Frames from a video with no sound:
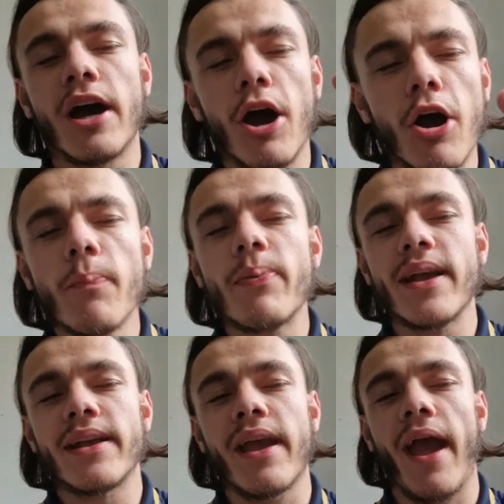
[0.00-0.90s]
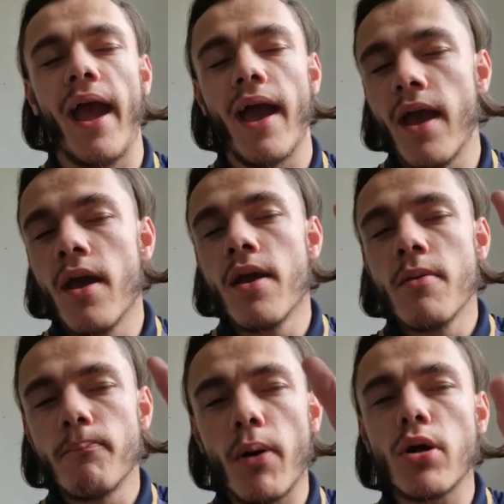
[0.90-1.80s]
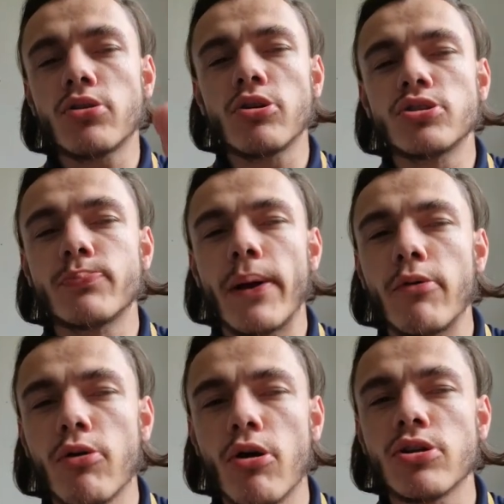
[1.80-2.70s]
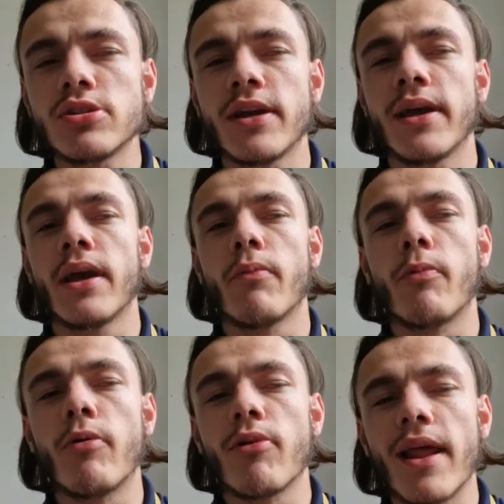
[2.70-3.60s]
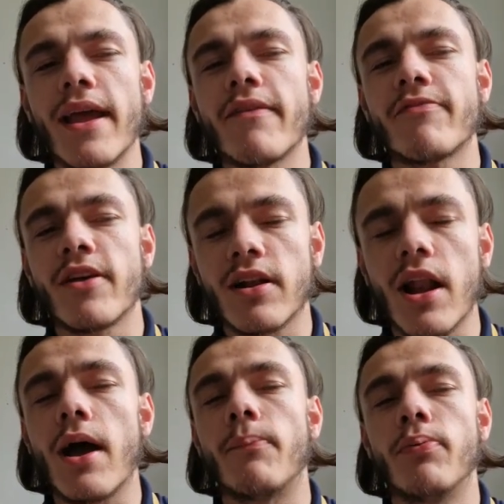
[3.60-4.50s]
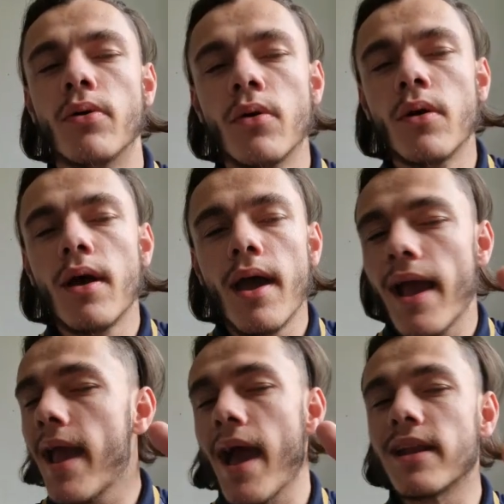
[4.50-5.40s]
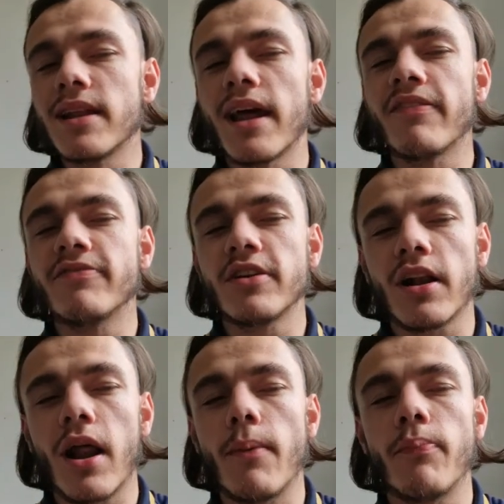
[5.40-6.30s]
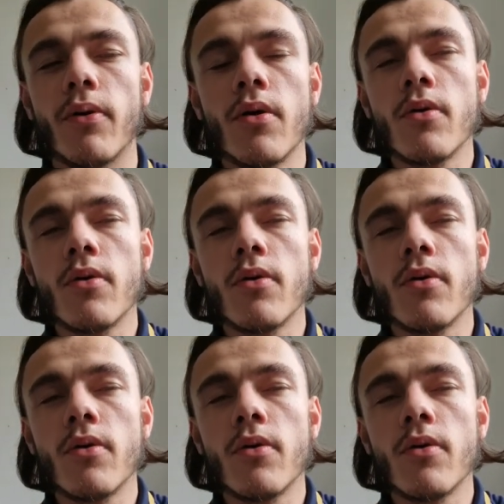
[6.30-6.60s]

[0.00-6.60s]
that our big cat, Bartosz Białkowski, will leave the club. He has left the club.